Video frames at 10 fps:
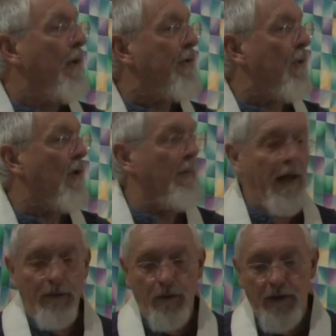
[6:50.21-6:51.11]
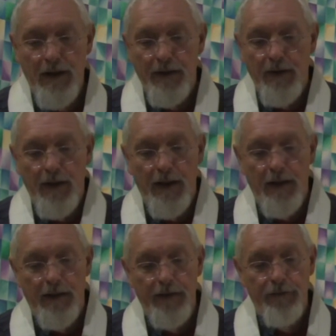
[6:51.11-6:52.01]
talk about on
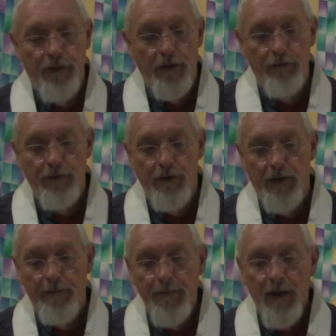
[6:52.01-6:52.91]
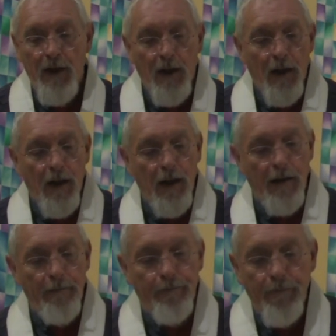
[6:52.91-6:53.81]
our introductory night.
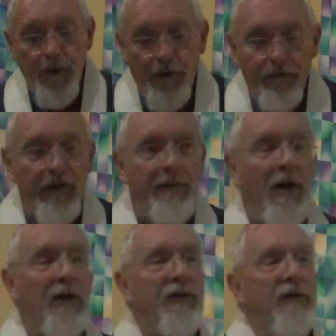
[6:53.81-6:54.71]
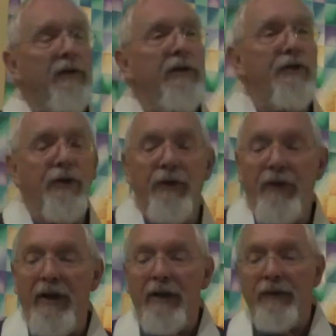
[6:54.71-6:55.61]
The three marks of conditioned
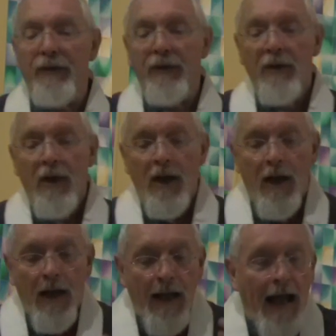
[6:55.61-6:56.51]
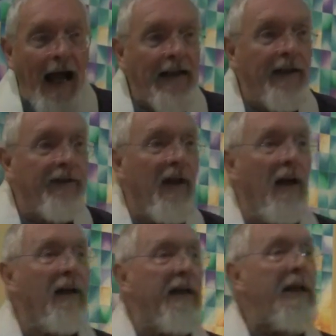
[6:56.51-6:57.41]
things.
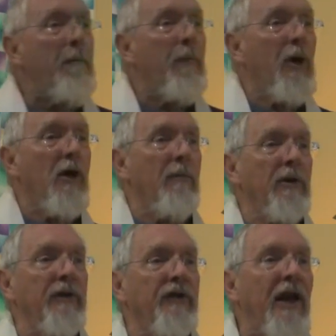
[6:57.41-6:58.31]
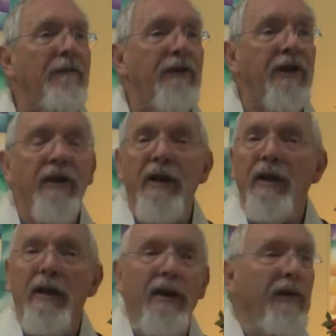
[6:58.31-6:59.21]
Anatta, impermanence,
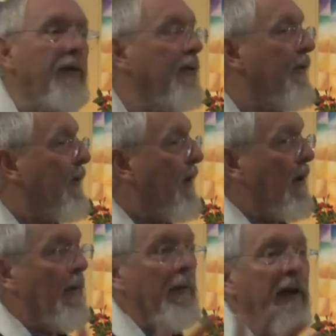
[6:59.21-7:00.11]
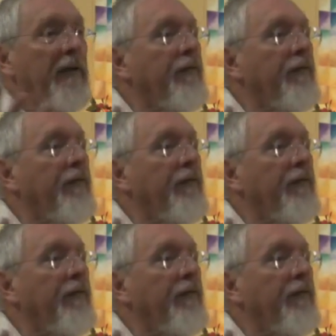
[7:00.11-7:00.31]
everything is in